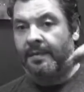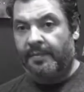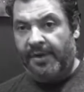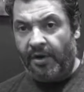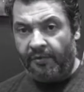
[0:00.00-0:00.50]

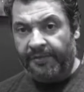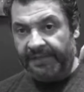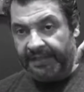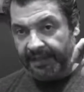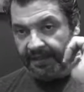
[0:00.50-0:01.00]
But
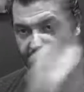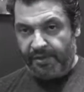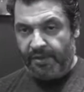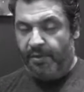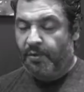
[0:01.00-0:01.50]
hopefully
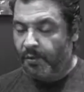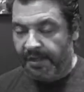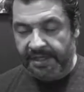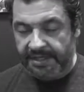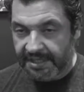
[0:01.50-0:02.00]

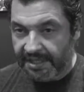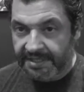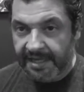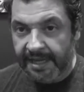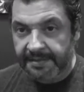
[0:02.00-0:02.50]
we can
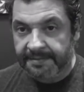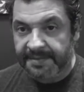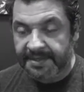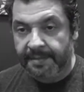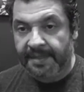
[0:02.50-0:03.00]
change that
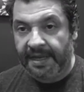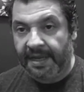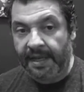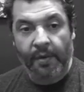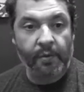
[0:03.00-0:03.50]

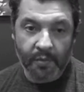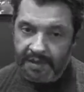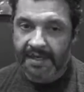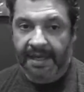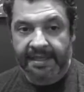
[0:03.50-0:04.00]
someday,
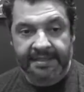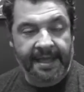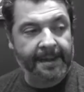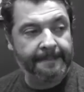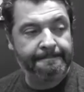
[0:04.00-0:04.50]
one day at a
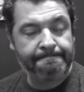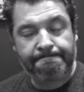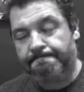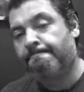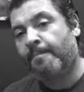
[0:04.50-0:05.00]
time.
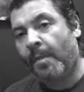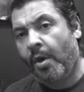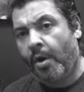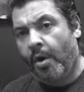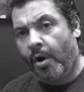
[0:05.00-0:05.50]

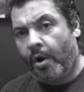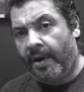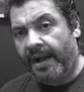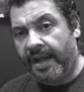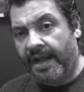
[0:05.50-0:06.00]

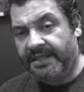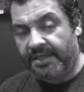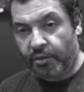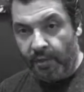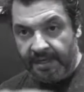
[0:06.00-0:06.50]
Alright guys, I
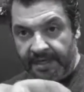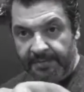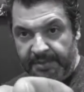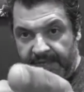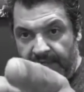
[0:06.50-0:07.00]
just wanted to
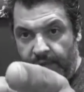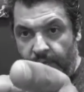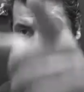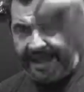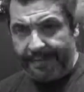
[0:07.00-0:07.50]
update you.